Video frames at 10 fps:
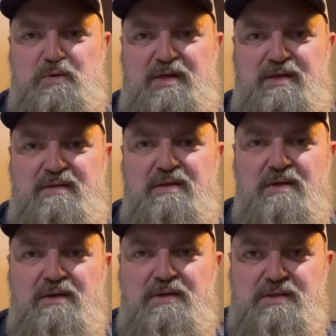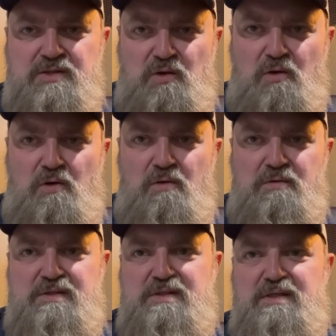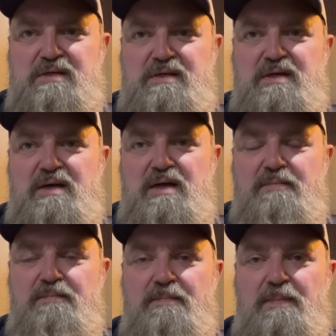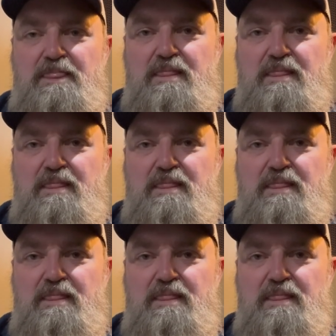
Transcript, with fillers: with songs and um,